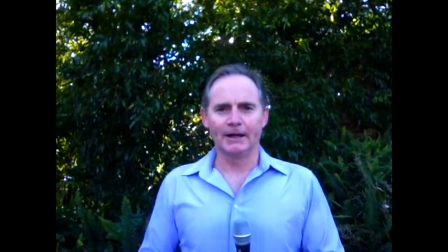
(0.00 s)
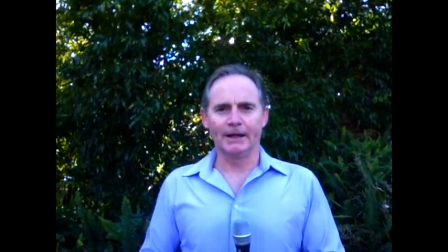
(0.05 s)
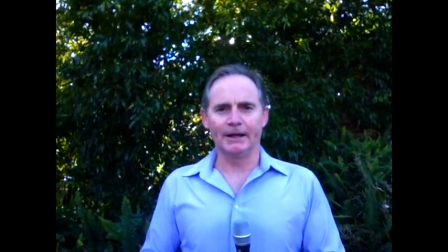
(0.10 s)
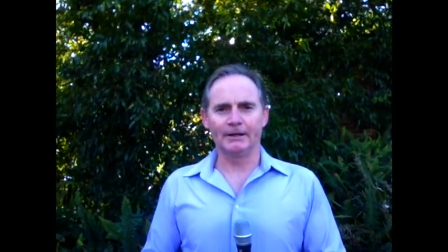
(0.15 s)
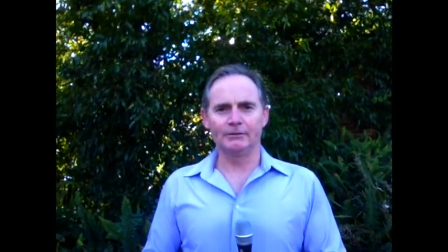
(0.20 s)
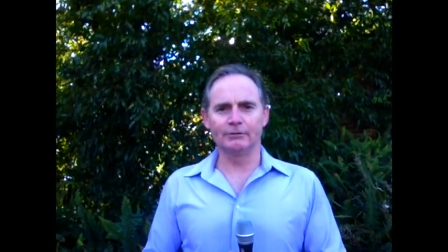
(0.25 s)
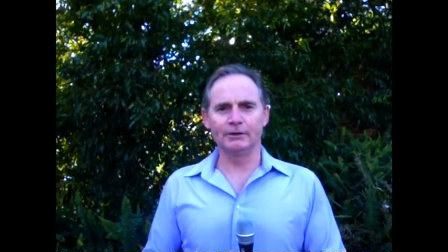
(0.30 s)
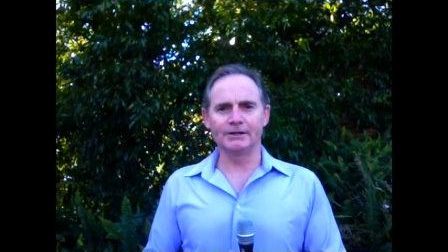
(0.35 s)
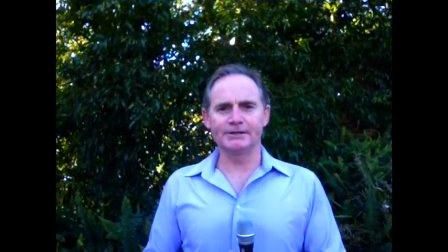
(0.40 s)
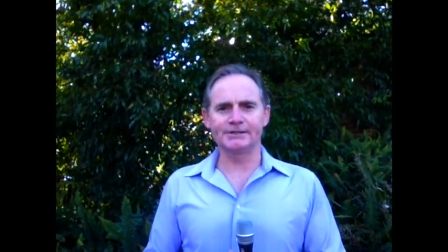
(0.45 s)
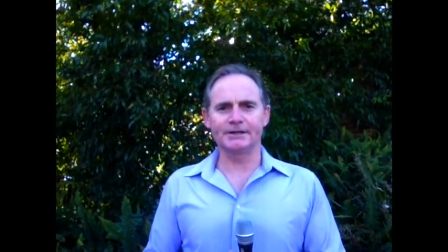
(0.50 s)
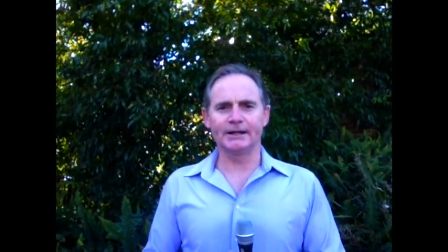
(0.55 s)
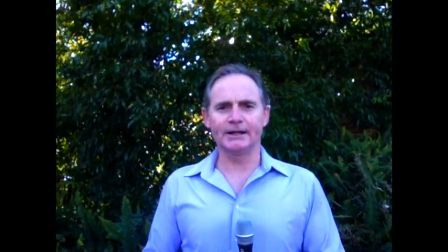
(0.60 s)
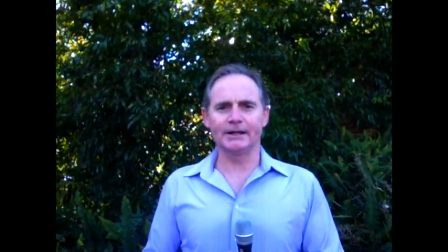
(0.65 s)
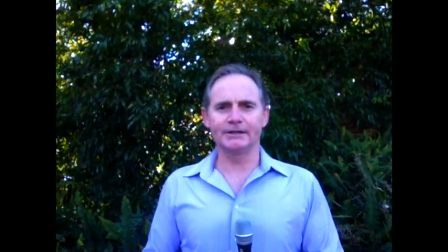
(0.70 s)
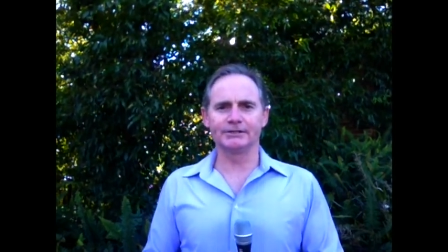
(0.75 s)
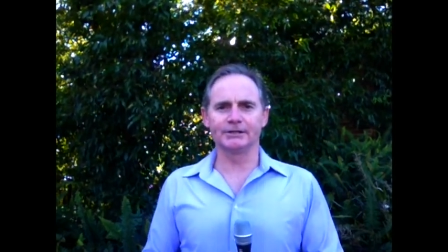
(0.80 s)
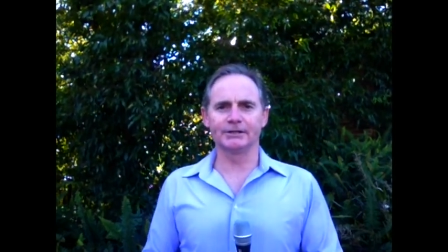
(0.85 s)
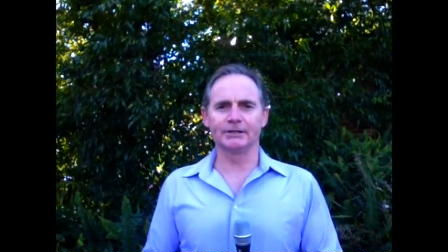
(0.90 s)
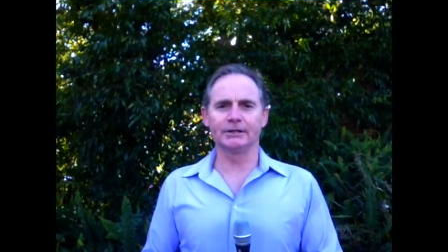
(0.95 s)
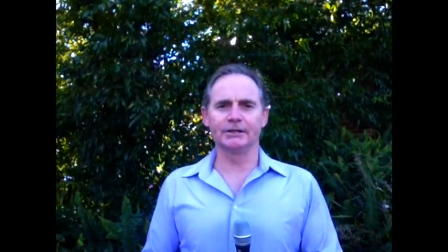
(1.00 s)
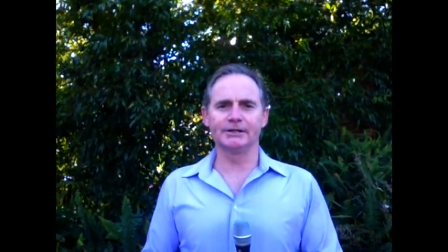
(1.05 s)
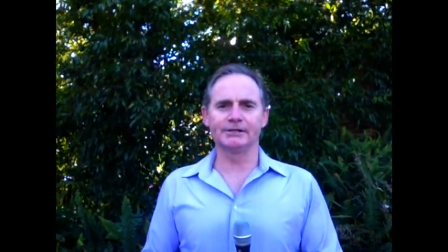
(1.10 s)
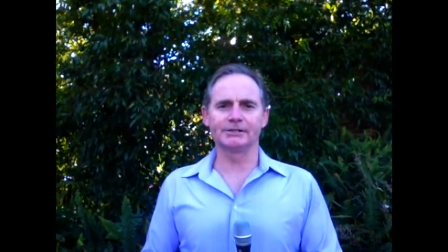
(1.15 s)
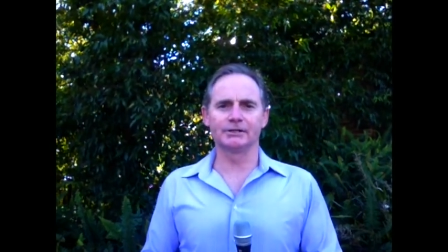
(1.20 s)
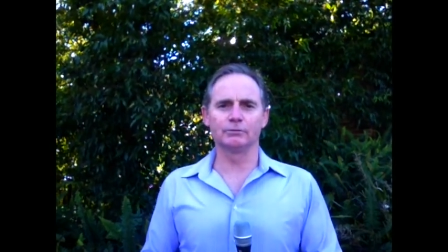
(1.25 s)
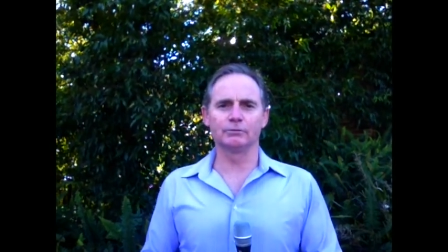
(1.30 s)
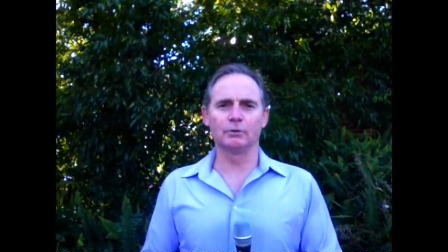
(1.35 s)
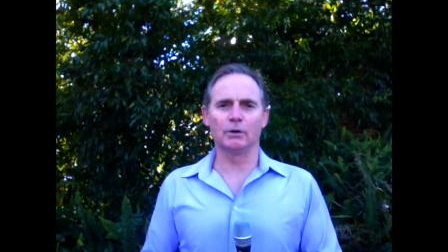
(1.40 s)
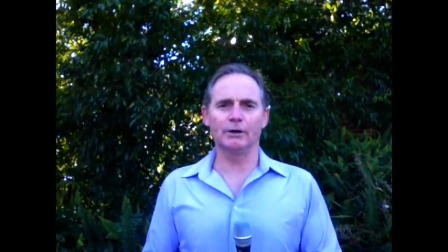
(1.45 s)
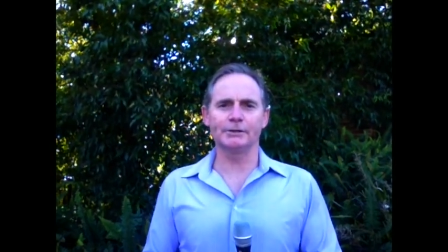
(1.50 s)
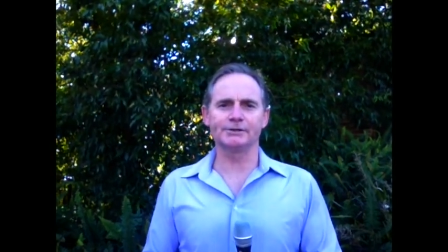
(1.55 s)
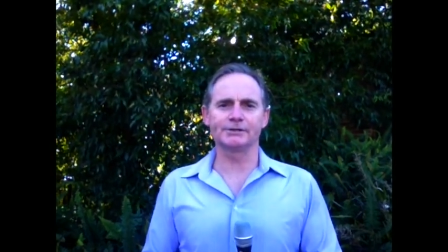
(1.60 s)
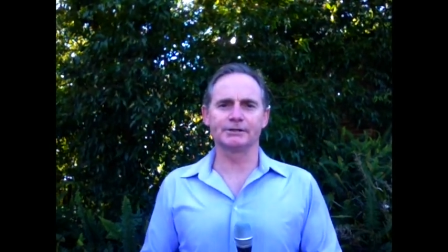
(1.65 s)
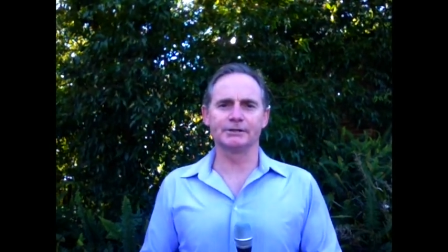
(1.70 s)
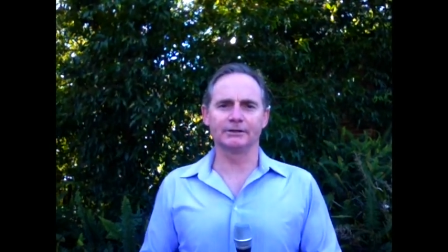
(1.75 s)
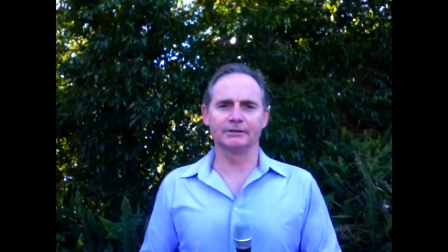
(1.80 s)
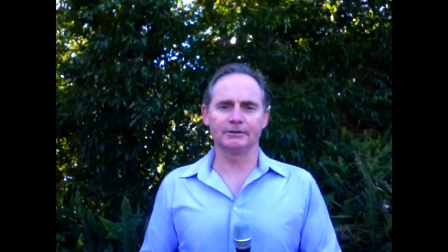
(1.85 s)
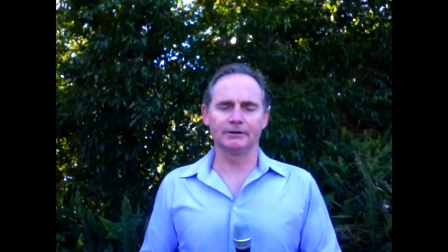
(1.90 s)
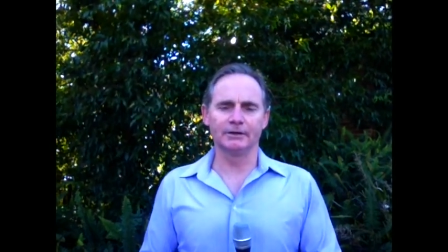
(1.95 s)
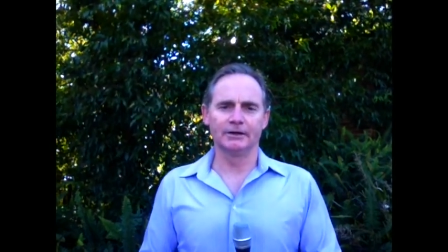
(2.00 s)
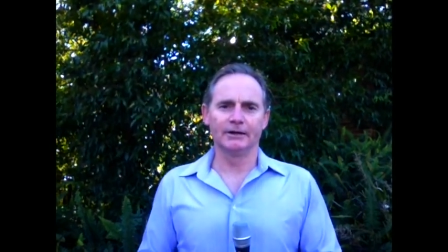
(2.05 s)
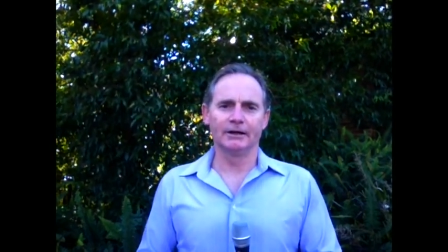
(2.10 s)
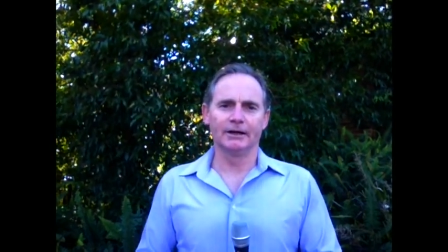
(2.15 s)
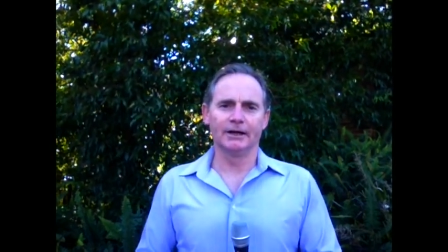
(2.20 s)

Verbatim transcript: And real estate agent Lisa Watson